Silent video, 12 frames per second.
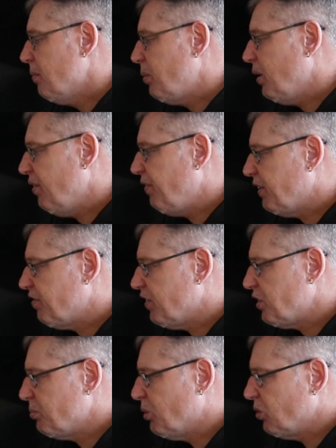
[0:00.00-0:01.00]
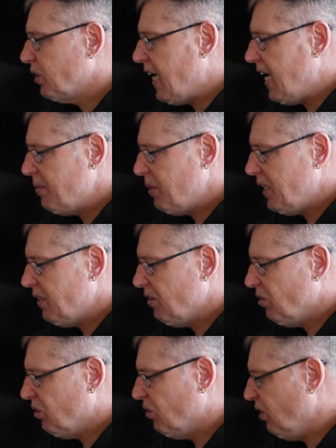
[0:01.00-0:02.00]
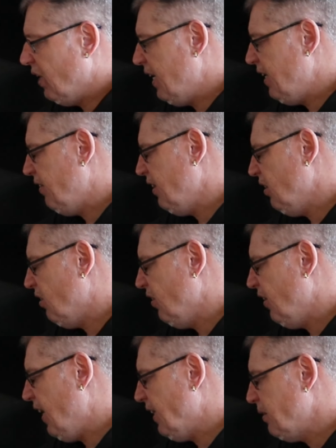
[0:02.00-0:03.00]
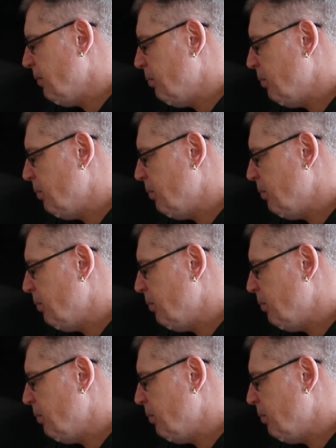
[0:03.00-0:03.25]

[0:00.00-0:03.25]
perfect for small gaming or anything like that,